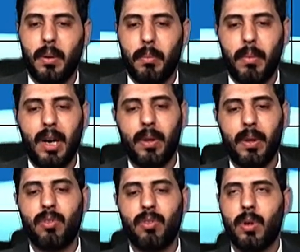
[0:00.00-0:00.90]
Macbeth the
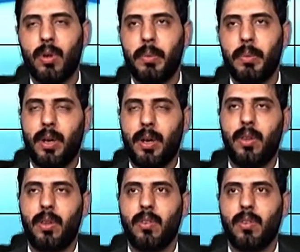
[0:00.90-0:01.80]
story begins
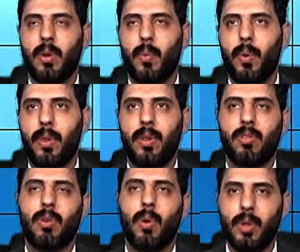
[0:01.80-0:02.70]
with the
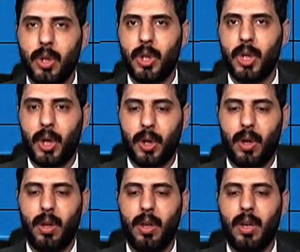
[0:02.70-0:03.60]
Scottish
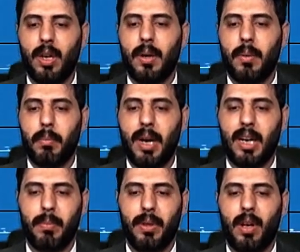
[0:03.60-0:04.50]
general
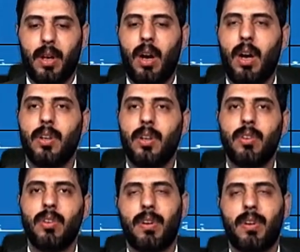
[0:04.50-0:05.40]
Macbeth and his
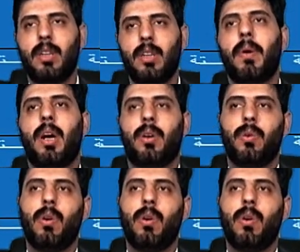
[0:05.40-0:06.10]
friend Banquo.